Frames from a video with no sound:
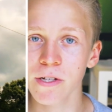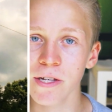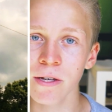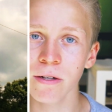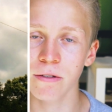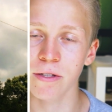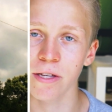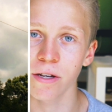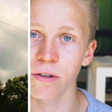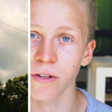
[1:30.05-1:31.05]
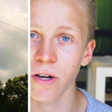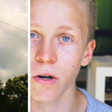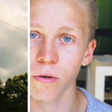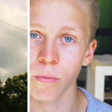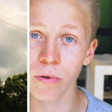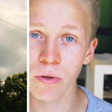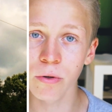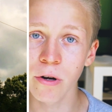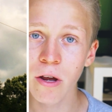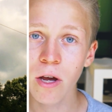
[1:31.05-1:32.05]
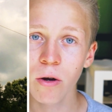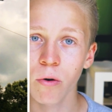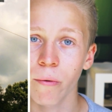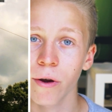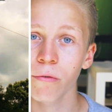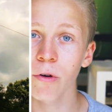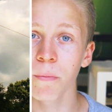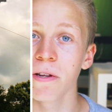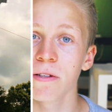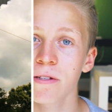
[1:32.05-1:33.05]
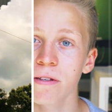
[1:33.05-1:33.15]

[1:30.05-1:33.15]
key to key out the color blue, or a luminance